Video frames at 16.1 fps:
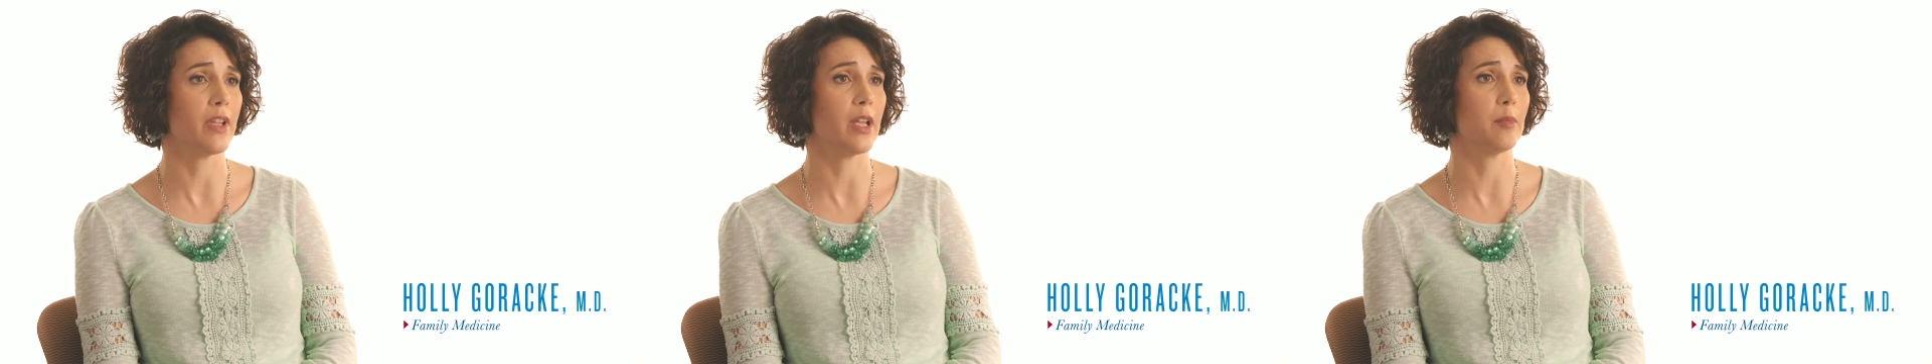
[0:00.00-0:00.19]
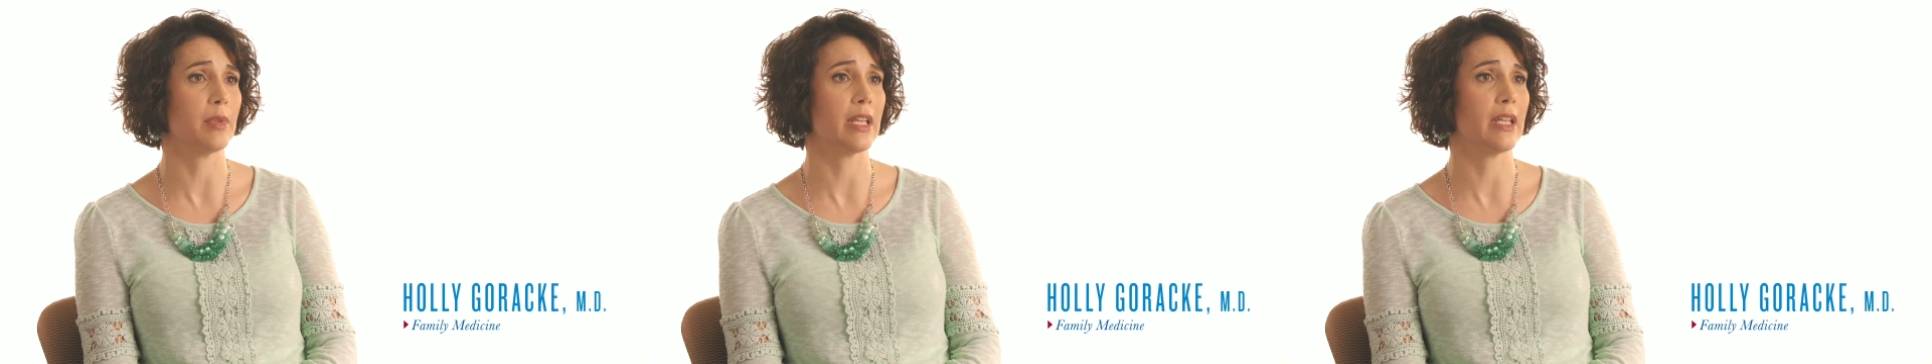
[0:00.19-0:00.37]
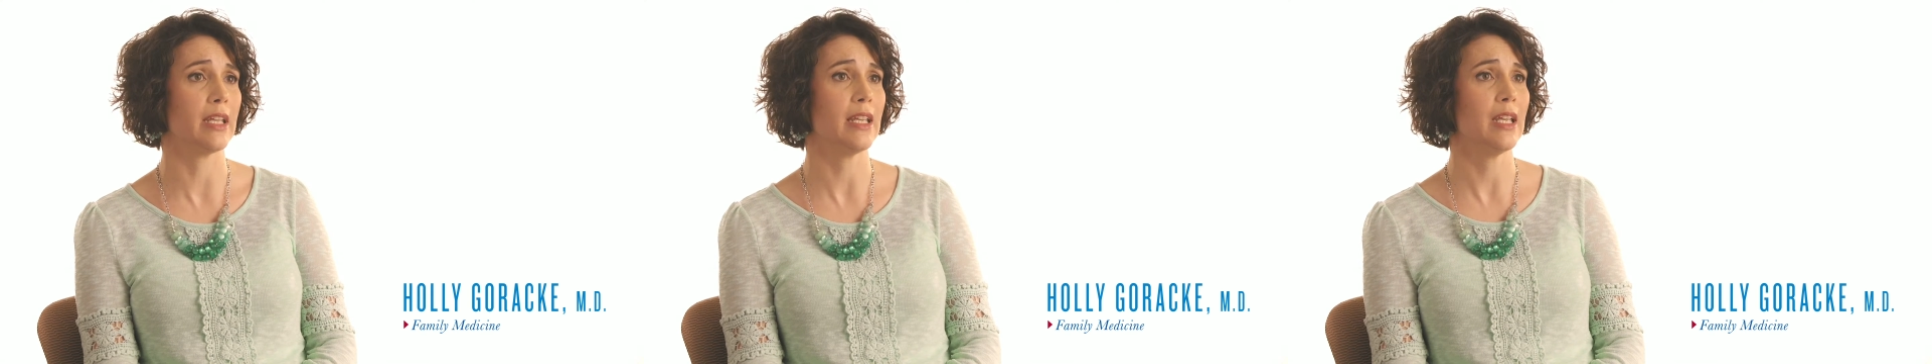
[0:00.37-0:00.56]

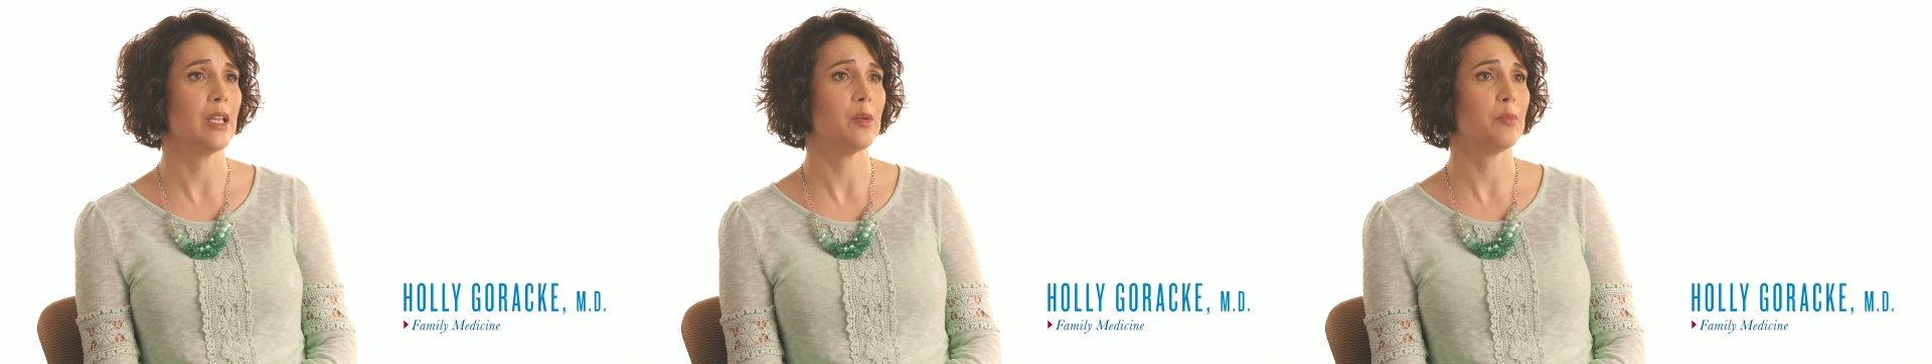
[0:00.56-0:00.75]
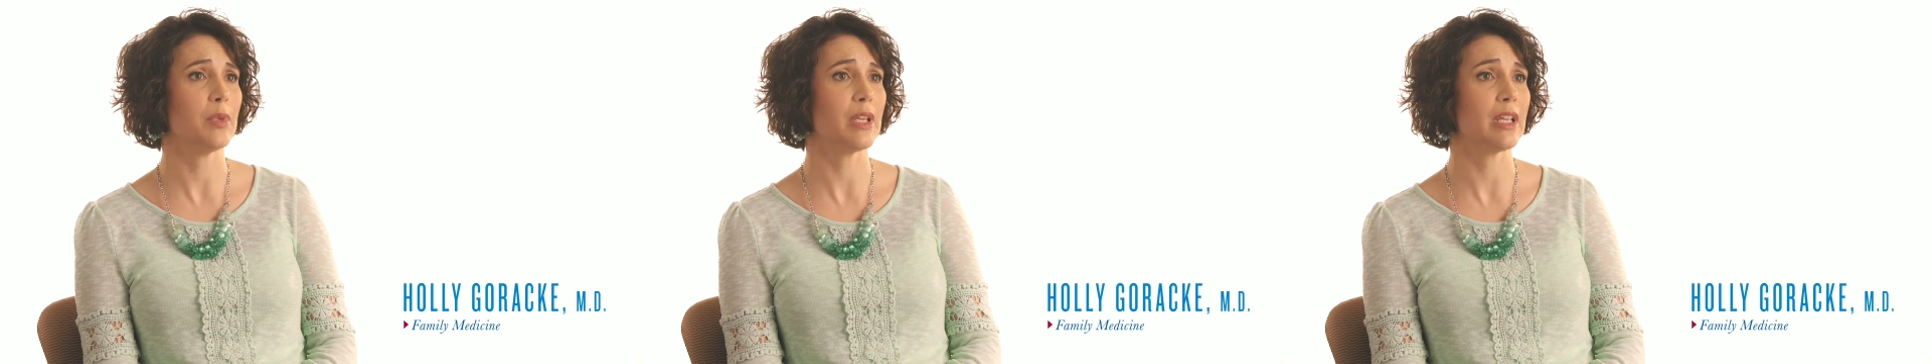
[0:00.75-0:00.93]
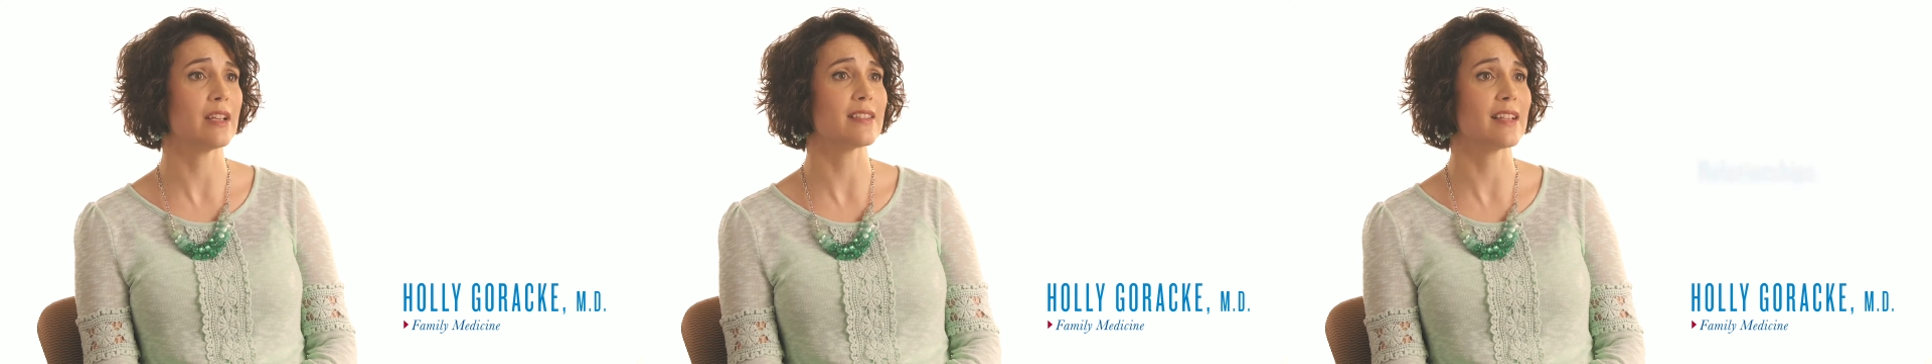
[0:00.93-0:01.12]
family
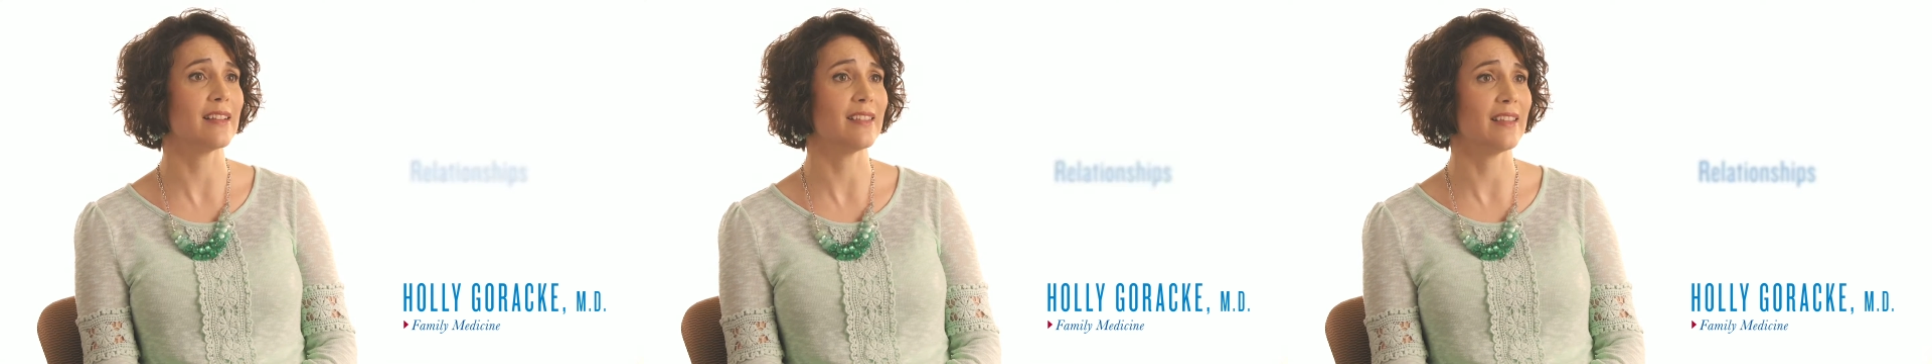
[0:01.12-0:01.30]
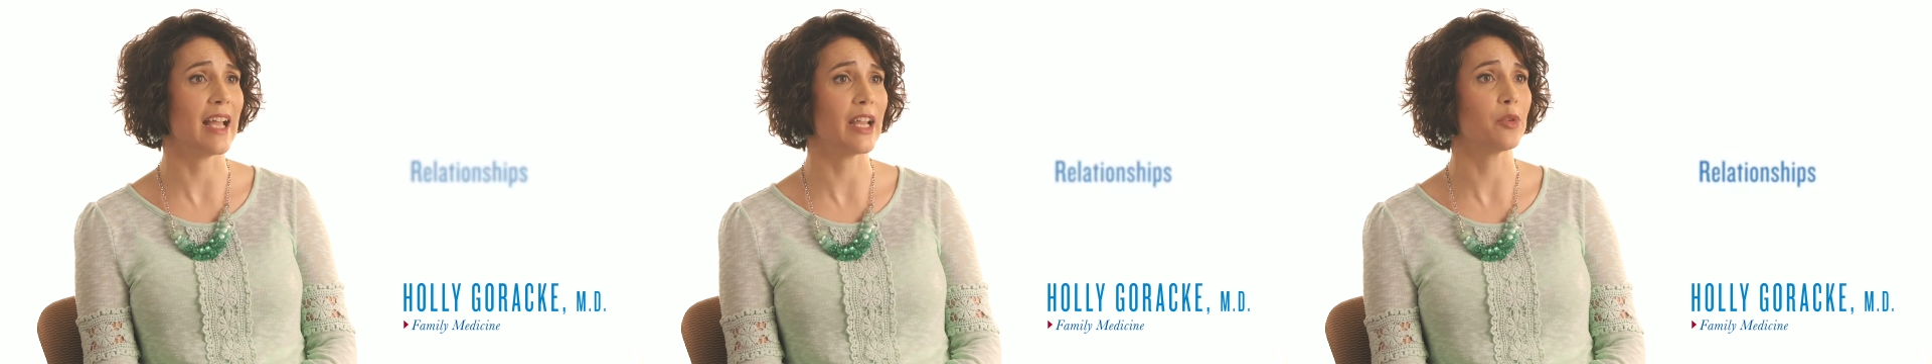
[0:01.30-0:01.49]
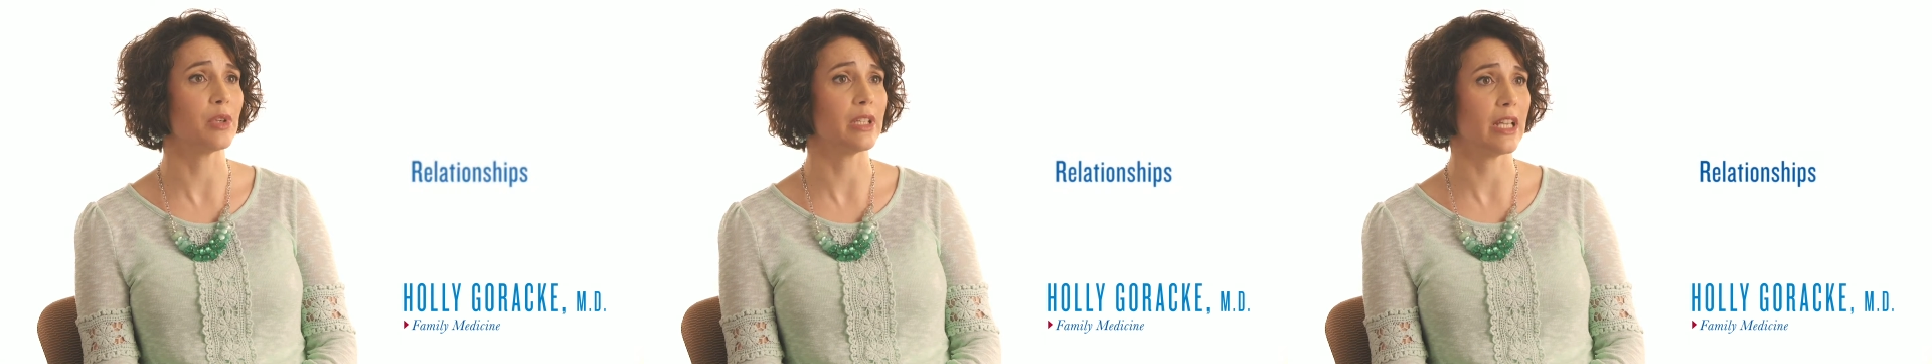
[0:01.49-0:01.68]
because I like